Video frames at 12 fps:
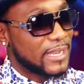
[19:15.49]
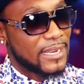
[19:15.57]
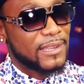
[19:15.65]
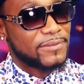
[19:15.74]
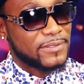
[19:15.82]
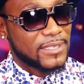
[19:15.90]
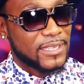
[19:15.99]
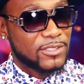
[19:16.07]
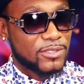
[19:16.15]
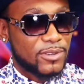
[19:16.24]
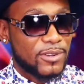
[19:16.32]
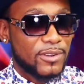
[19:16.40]
Ngana Fika
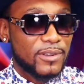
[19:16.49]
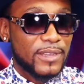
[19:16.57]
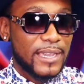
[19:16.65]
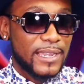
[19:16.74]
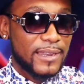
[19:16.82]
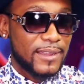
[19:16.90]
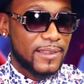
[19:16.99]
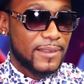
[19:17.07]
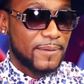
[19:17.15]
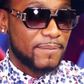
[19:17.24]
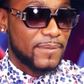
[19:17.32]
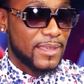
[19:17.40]
song. And
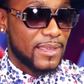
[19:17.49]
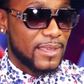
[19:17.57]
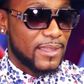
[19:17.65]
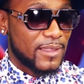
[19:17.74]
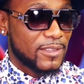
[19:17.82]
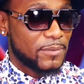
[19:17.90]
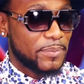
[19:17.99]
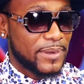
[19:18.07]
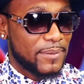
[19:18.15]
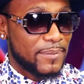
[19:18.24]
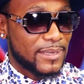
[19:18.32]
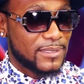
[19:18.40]
that was
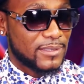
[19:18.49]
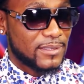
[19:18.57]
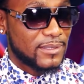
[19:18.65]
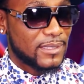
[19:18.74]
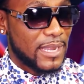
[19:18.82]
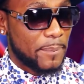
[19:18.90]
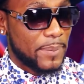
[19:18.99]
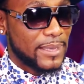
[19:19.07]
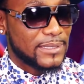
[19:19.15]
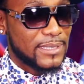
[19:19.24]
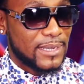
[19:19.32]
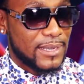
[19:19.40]
pretty much
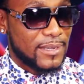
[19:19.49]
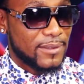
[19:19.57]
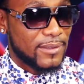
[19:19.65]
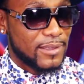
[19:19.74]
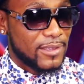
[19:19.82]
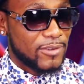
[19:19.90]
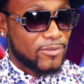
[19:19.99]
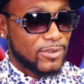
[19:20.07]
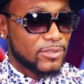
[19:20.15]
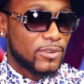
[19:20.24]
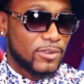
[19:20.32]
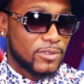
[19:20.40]
Napeza
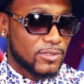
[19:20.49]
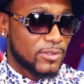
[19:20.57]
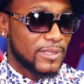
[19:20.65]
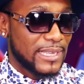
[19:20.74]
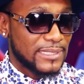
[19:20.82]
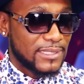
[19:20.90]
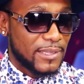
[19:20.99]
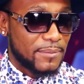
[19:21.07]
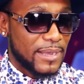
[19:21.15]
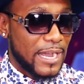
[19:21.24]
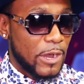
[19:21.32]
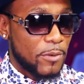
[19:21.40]
was also on that
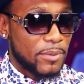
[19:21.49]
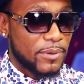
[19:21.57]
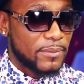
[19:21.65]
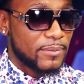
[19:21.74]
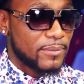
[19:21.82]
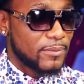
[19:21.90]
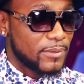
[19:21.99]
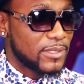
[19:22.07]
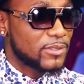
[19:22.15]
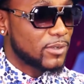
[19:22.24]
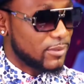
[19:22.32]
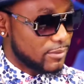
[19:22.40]
same album,
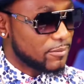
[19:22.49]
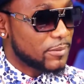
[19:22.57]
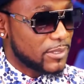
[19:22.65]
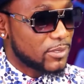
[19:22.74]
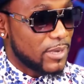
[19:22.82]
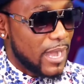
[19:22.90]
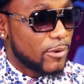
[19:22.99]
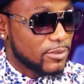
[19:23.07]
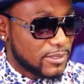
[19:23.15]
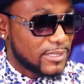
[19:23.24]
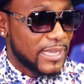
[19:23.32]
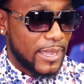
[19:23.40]
which I
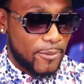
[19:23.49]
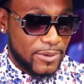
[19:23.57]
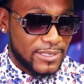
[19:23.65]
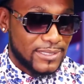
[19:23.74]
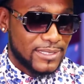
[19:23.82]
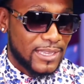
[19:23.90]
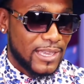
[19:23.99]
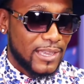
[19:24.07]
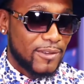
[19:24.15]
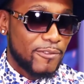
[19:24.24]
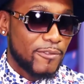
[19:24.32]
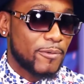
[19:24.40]
would say were
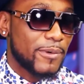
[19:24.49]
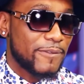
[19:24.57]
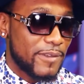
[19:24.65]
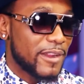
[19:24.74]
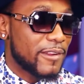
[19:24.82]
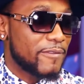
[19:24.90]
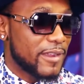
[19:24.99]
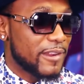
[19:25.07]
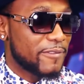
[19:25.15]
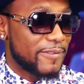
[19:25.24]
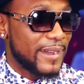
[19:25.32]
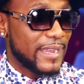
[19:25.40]
very,
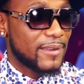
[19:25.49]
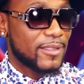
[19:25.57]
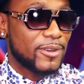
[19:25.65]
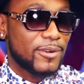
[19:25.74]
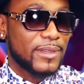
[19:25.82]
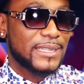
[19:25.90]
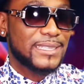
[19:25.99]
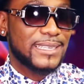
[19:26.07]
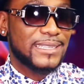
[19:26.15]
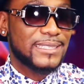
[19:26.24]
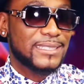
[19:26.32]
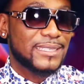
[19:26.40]
very fine, though it
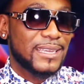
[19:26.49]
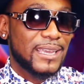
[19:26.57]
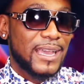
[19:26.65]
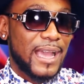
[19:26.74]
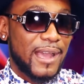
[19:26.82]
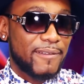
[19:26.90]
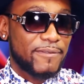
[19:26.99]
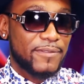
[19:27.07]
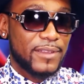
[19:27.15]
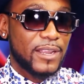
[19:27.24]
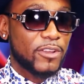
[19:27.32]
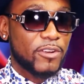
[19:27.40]
didn't have
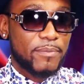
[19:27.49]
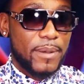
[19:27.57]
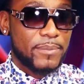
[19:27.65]
a lot of